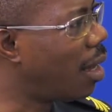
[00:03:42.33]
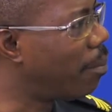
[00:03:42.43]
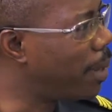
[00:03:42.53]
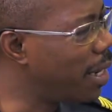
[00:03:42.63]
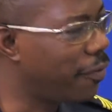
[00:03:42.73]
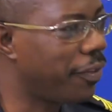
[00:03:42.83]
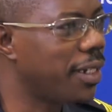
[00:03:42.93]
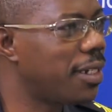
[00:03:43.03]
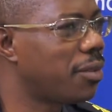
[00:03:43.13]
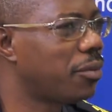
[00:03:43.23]

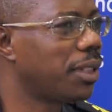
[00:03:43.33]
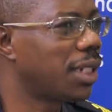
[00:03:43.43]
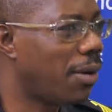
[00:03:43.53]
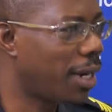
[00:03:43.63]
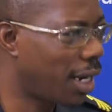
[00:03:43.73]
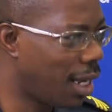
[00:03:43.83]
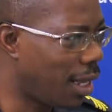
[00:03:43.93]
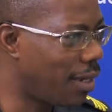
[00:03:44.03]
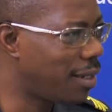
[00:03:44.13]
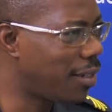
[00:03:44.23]
benefits which our
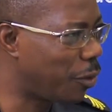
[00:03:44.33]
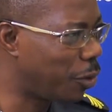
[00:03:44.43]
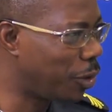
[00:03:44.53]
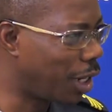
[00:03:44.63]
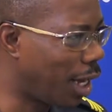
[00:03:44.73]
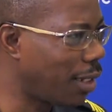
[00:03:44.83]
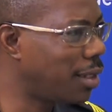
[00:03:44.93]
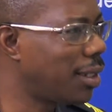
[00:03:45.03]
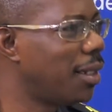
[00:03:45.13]
clients look at